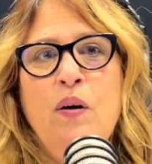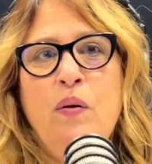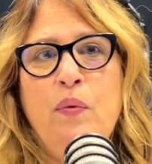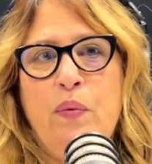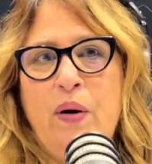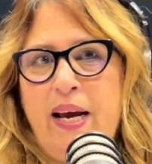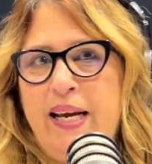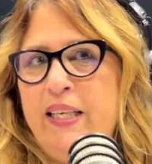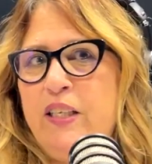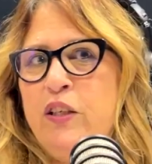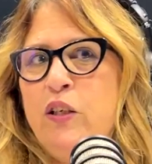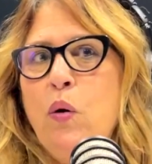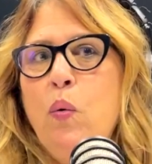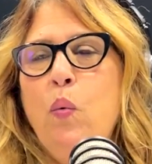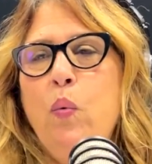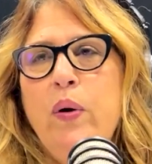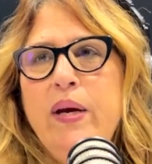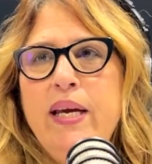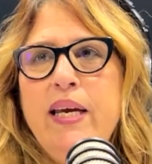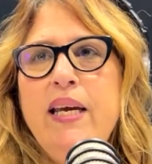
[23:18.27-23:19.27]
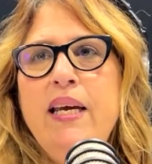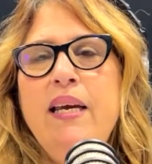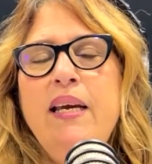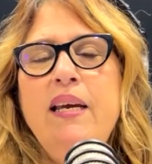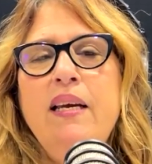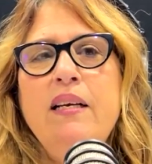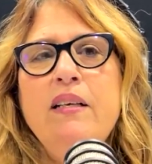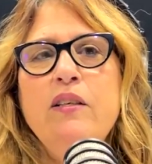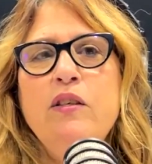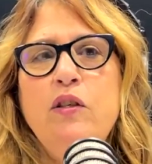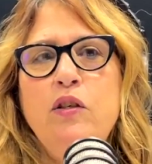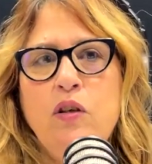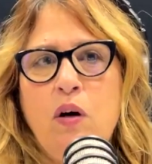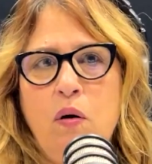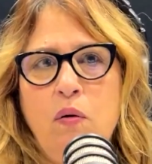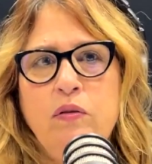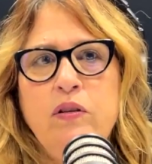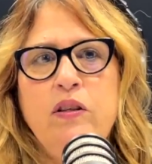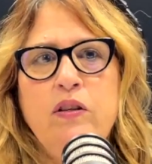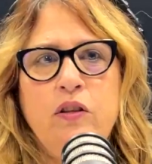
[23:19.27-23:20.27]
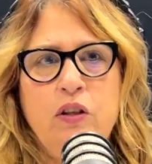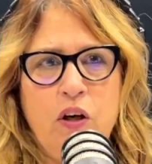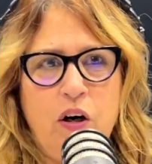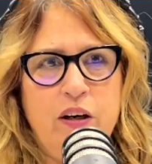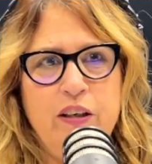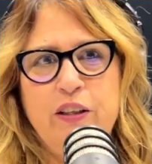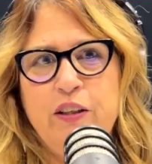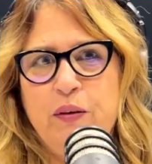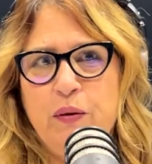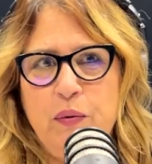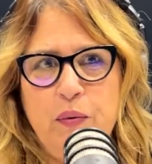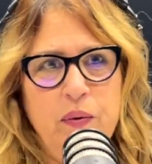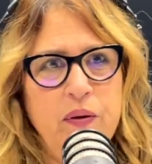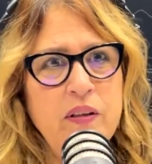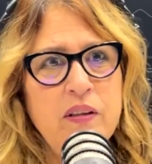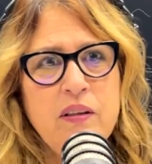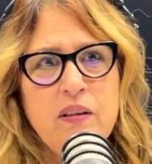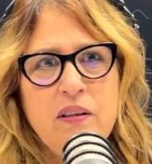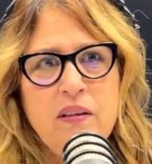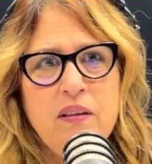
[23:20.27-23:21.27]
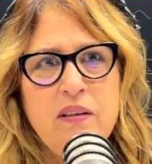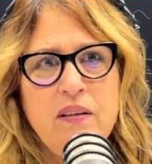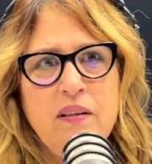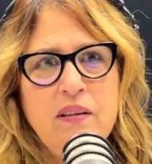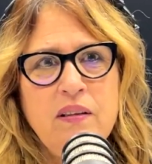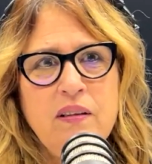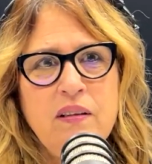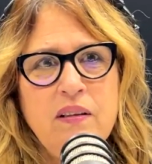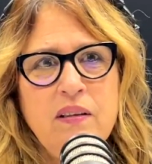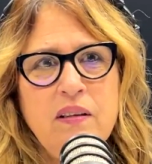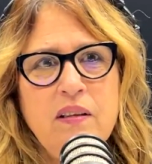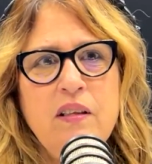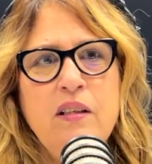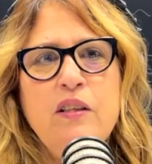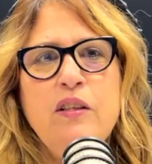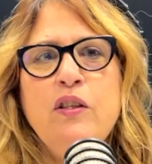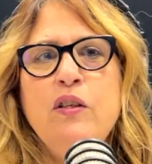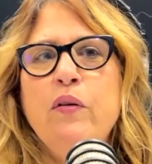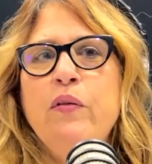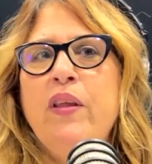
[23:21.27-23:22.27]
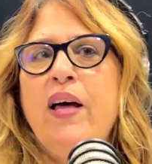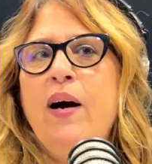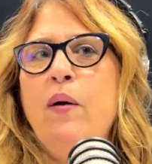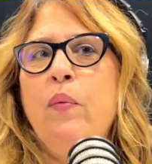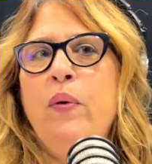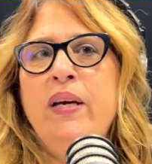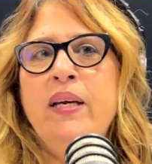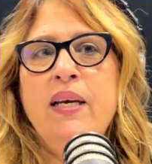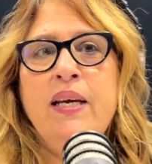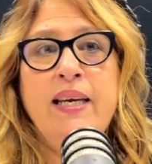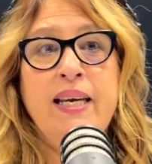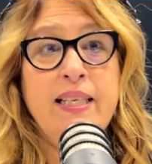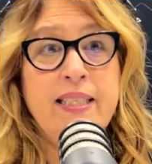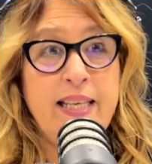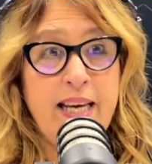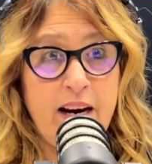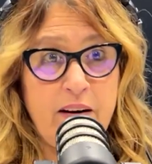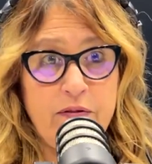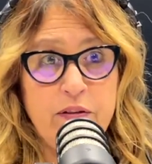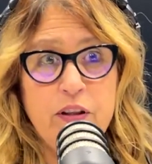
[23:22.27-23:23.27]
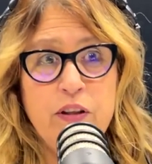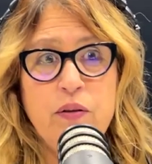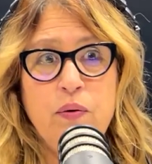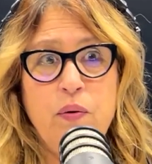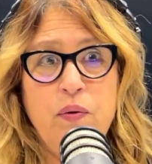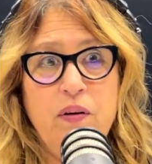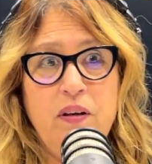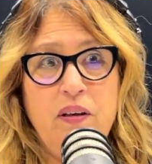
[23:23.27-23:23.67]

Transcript: Right. So we don't charge schools so that we can get to every school.